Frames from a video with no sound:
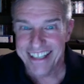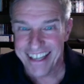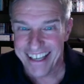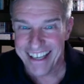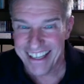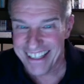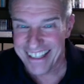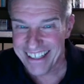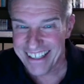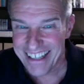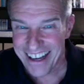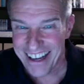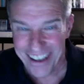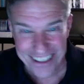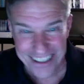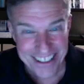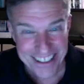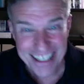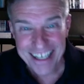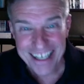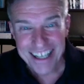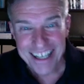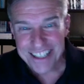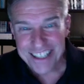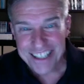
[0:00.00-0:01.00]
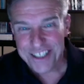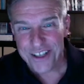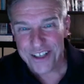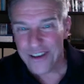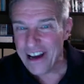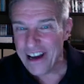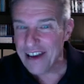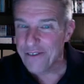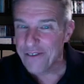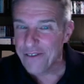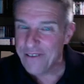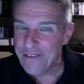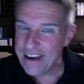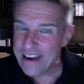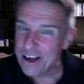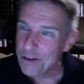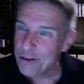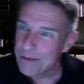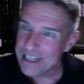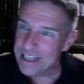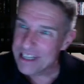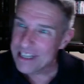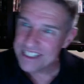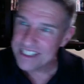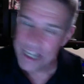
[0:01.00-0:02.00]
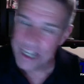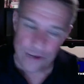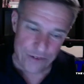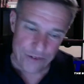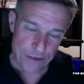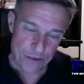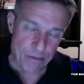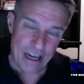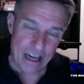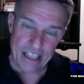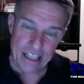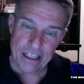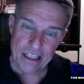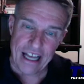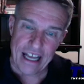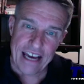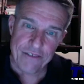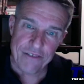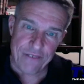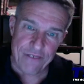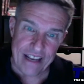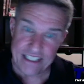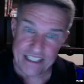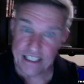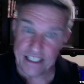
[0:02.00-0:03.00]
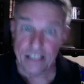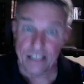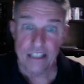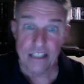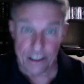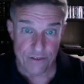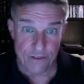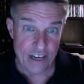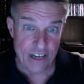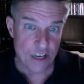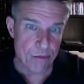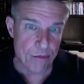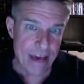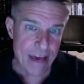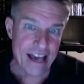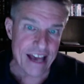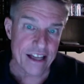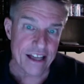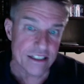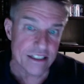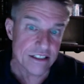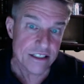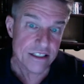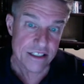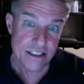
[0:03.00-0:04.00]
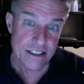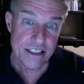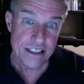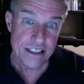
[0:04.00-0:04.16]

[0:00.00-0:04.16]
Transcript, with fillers: you know so i avail myself in my life as a living amends